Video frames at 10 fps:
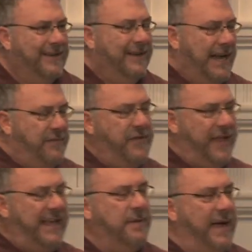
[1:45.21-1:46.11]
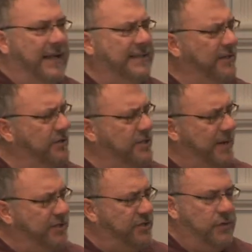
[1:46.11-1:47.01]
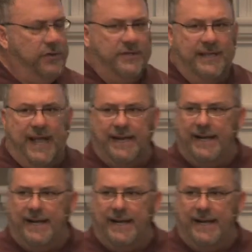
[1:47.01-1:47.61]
And if you think about that, there's so much truth to that.